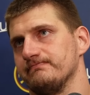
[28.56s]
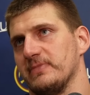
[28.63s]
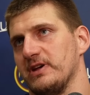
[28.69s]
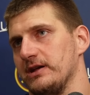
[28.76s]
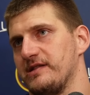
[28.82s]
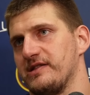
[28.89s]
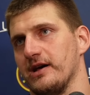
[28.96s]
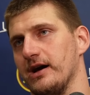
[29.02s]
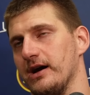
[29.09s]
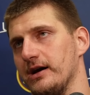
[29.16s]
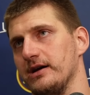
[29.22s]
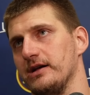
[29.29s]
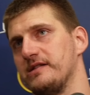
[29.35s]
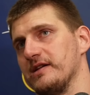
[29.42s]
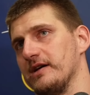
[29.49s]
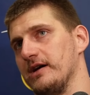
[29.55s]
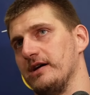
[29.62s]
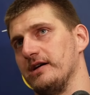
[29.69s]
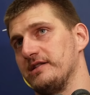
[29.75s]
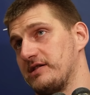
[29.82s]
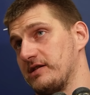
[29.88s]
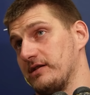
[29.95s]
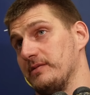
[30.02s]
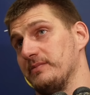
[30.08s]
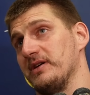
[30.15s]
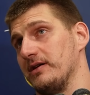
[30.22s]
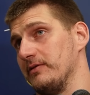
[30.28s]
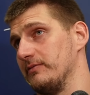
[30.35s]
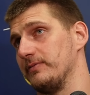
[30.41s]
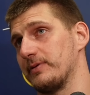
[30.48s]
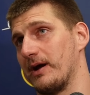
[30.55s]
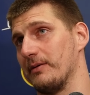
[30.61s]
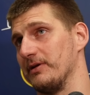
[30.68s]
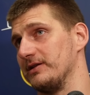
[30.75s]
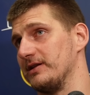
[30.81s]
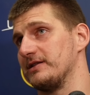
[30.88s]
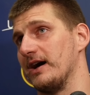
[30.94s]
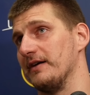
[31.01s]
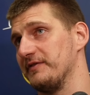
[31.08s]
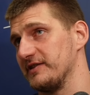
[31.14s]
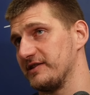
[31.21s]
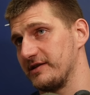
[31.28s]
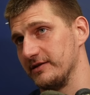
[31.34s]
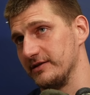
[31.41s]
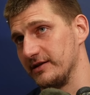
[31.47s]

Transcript: It's going to be probably the toughest